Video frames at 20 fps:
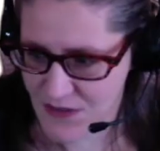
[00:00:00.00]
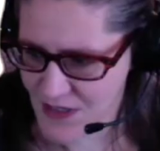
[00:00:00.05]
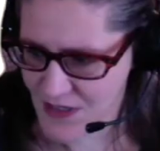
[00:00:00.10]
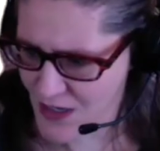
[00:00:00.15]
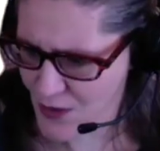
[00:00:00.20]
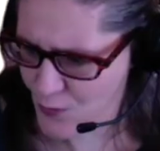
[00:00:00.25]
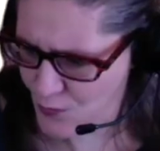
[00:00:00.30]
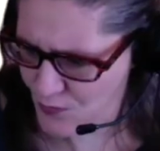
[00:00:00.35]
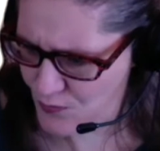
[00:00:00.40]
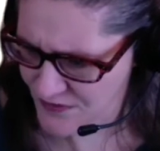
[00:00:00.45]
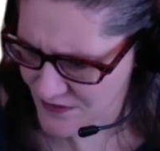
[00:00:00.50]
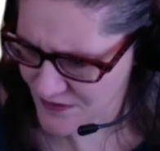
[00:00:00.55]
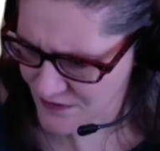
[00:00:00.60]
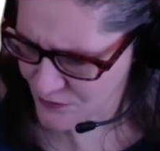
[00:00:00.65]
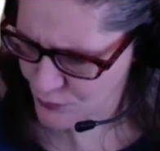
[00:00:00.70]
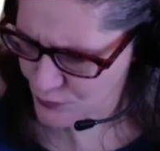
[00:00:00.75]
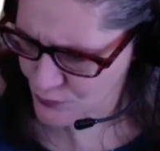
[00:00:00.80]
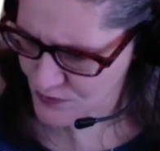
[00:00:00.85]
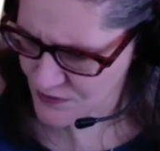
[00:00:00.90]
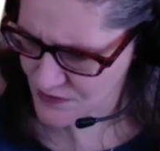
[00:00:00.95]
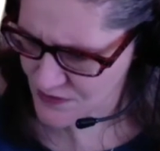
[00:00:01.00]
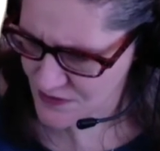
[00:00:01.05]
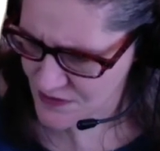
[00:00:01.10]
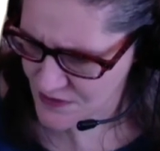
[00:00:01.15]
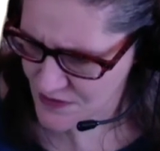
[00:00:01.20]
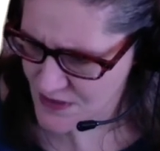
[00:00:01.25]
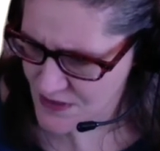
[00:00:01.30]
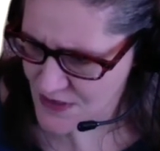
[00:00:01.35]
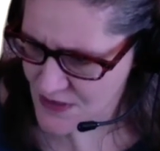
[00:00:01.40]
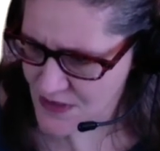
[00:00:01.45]
Now, only 3
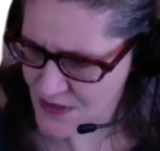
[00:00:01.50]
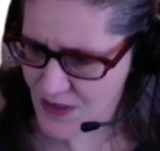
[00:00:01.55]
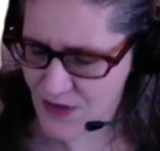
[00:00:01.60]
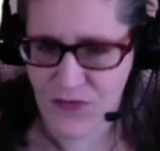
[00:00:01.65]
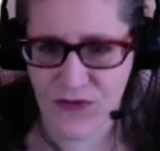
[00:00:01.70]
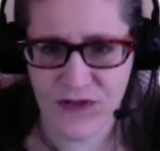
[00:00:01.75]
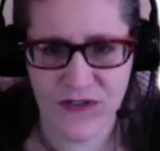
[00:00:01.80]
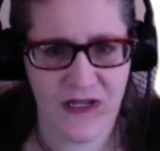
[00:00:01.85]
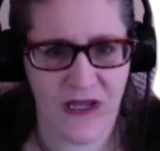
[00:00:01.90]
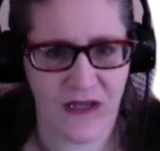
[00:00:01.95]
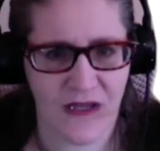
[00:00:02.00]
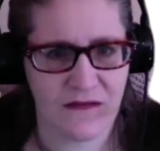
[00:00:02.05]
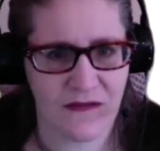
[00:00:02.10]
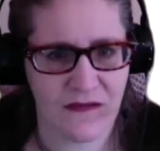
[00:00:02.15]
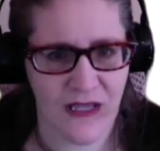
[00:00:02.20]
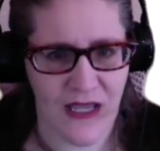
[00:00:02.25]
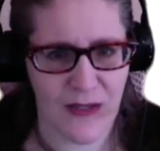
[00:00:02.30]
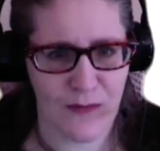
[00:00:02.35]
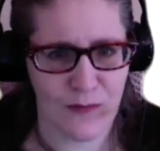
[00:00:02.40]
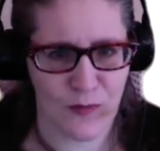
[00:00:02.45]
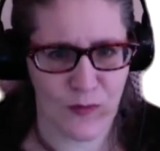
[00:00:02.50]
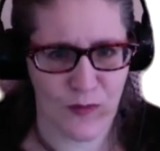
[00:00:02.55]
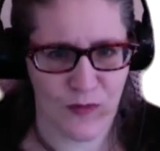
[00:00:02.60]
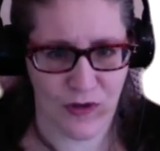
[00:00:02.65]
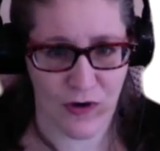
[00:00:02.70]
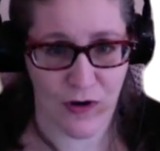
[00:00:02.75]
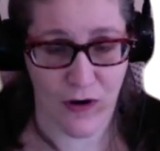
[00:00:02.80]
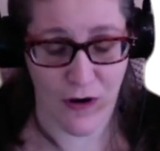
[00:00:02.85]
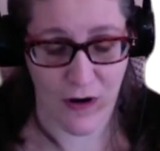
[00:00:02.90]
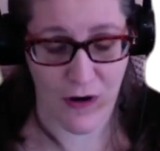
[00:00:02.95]
of the decks came with
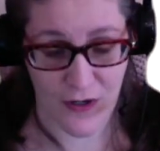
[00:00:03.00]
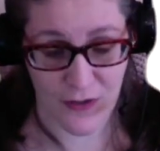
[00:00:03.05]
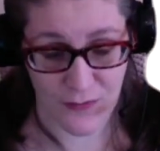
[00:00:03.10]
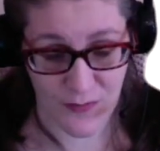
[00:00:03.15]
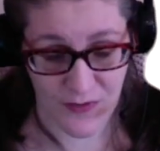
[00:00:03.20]
cards,